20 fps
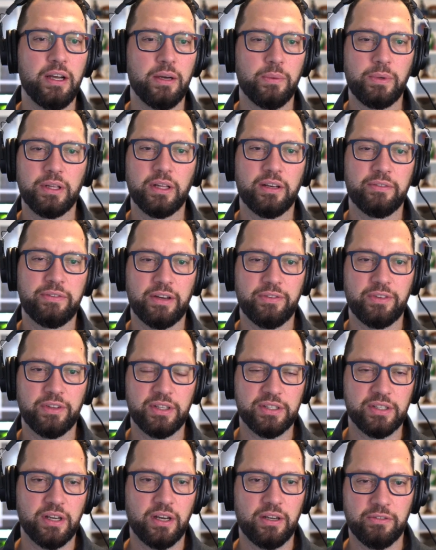We love having
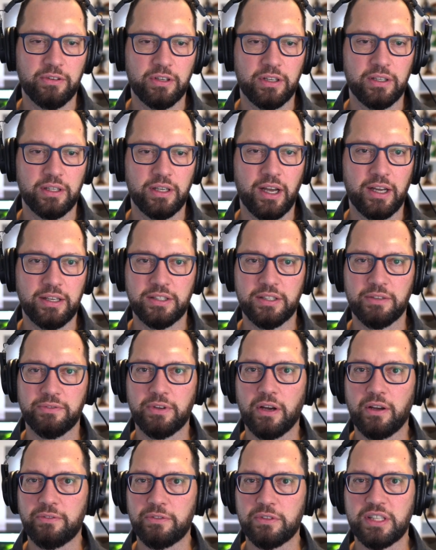these kinds of
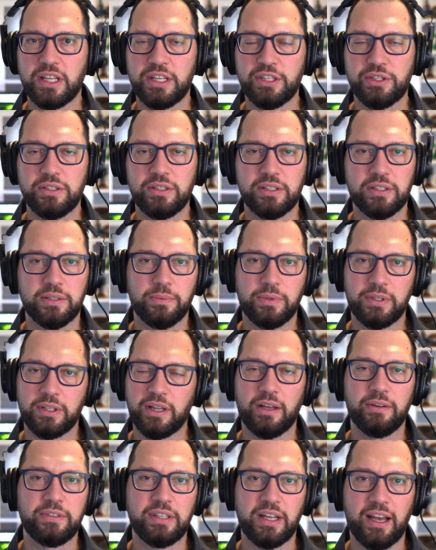conversations, and we'd
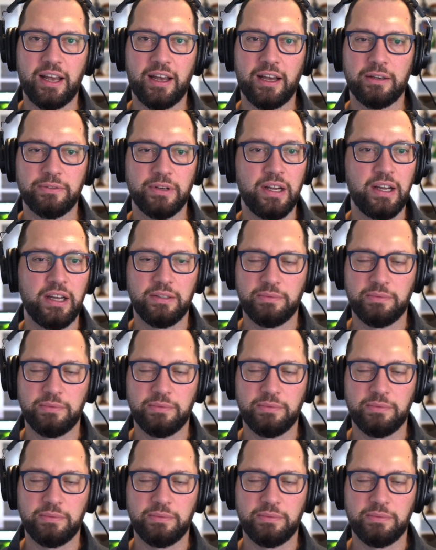love to have